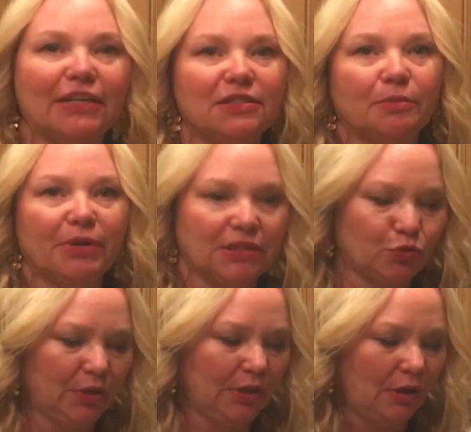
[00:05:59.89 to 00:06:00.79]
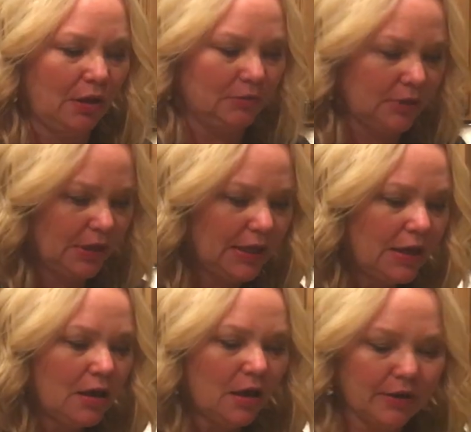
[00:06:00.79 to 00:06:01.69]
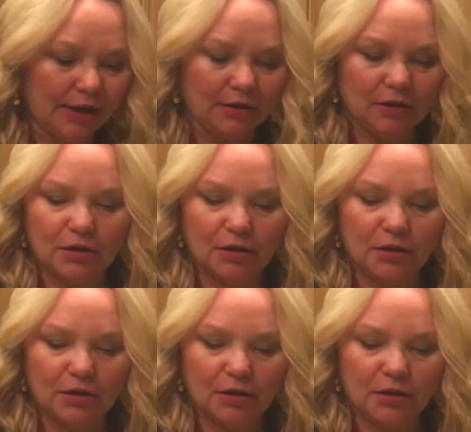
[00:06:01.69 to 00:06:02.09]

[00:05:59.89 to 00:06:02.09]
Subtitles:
fancy, but it's really not. Okay.